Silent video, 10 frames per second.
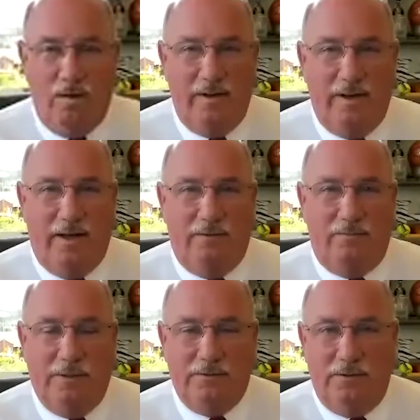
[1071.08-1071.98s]
yeah,
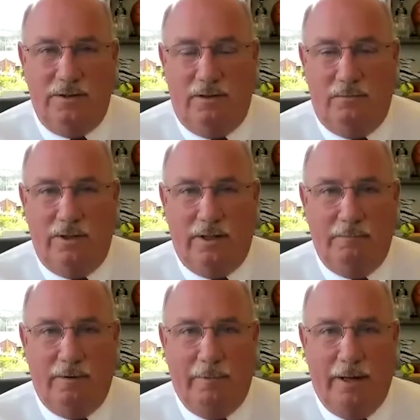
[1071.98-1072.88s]
especially, you know, when you come
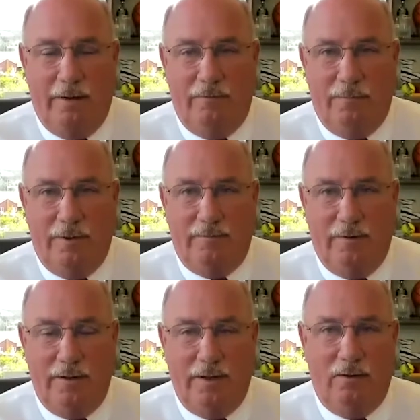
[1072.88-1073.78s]
to management,
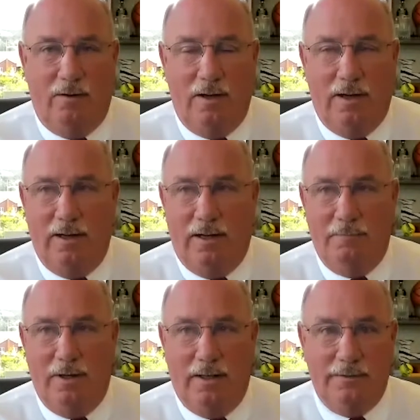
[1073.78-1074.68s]
you know, I'm
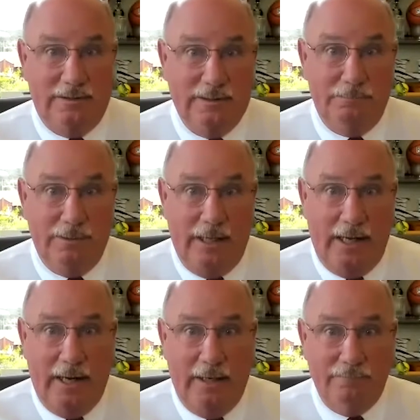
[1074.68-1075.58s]
not a
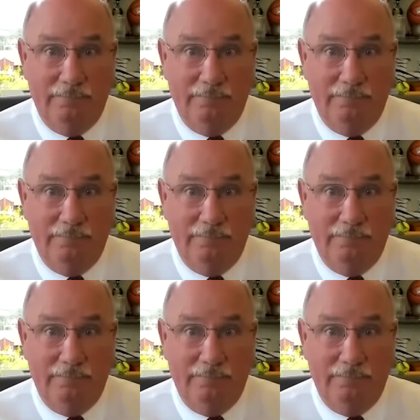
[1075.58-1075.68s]
CPA.